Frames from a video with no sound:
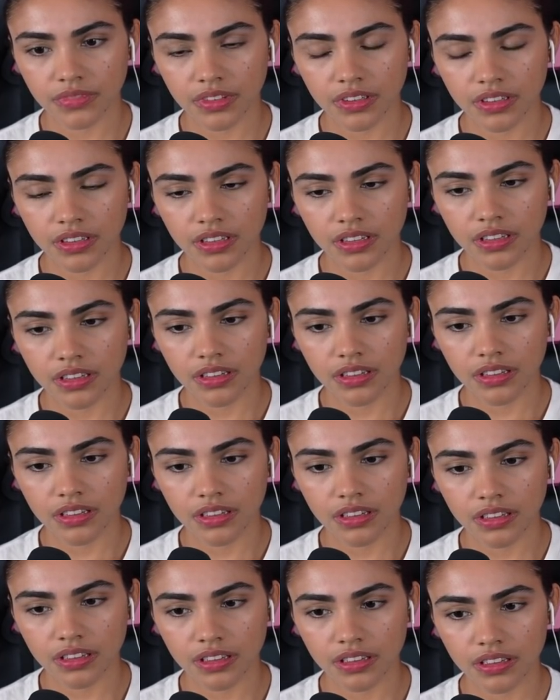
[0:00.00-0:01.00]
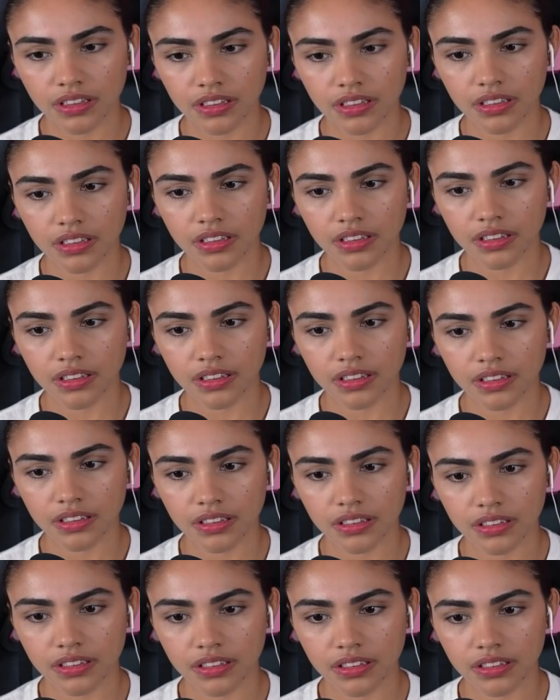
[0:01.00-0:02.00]

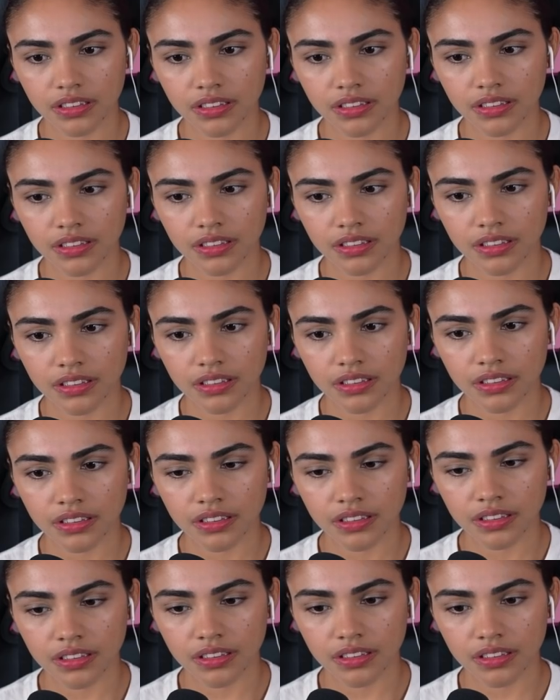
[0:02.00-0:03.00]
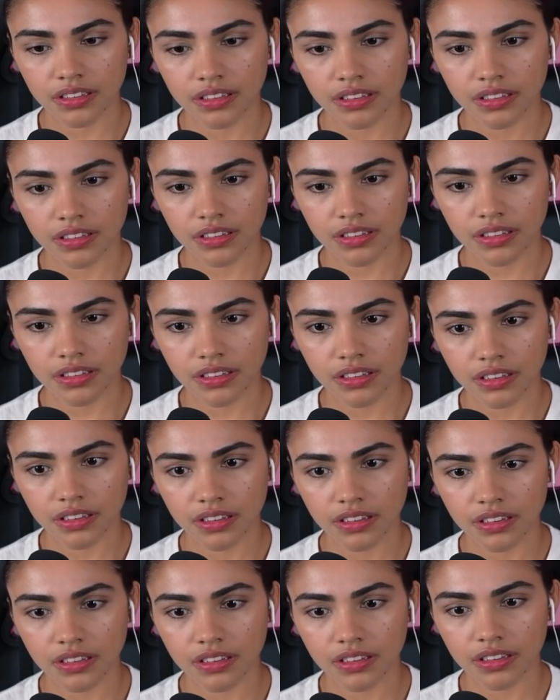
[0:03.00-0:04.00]

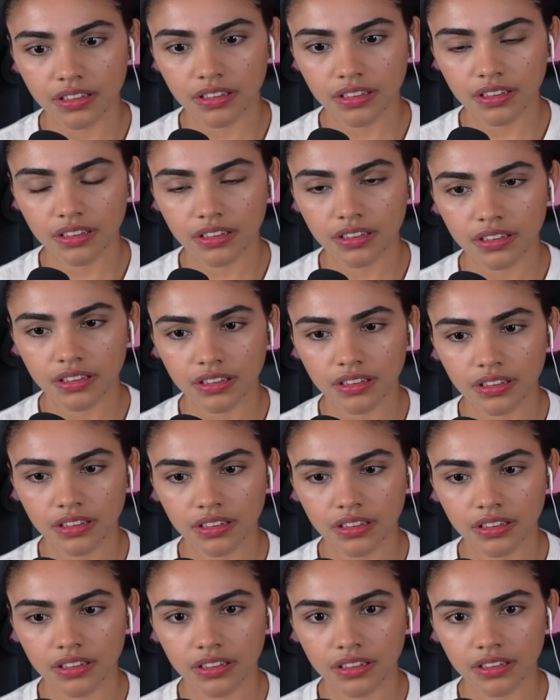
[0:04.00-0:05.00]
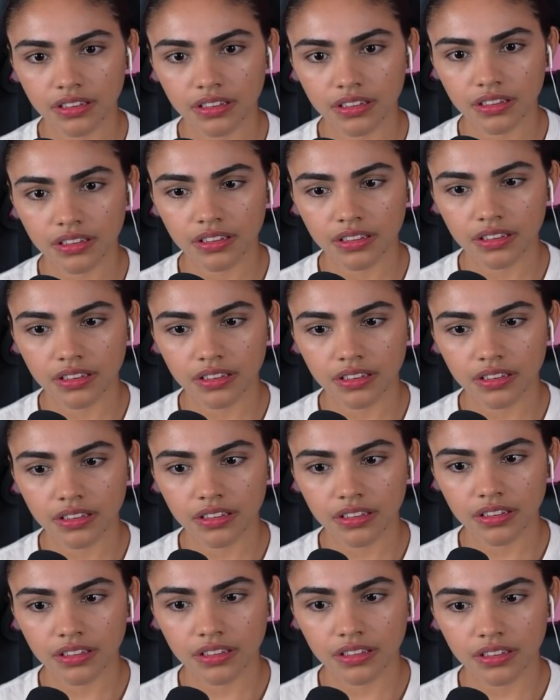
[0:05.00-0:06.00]

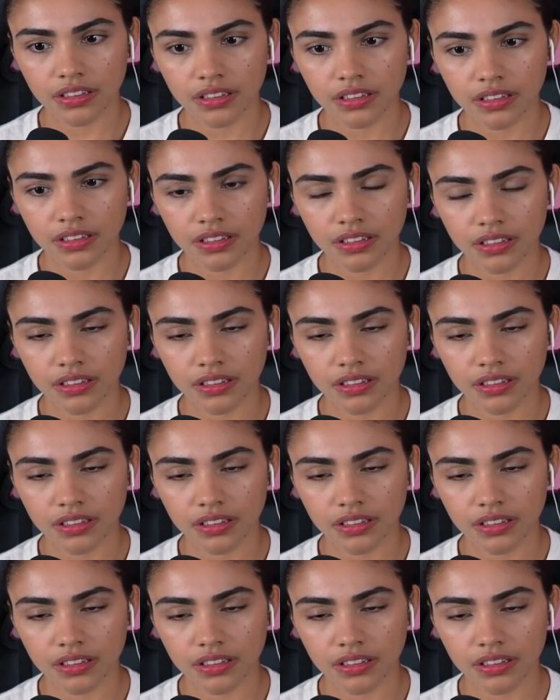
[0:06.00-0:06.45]
(silent)